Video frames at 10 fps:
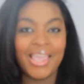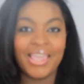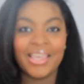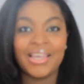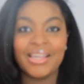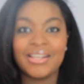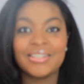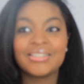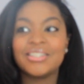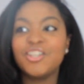
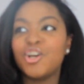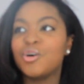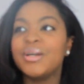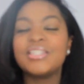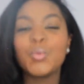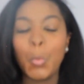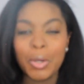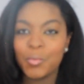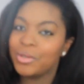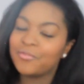and you know, it's a
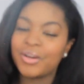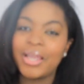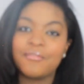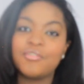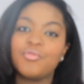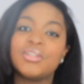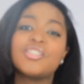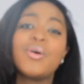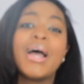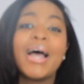win-win for everyone.
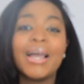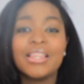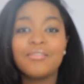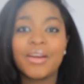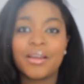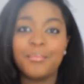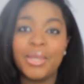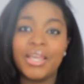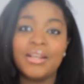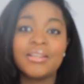So I highly
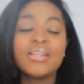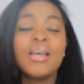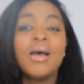recommend.